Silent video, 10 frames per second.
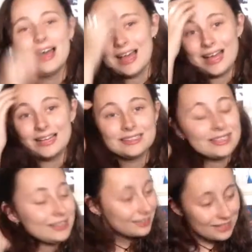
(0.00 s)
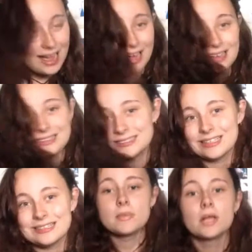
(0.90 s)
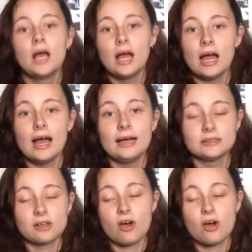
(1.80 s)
And yeah. And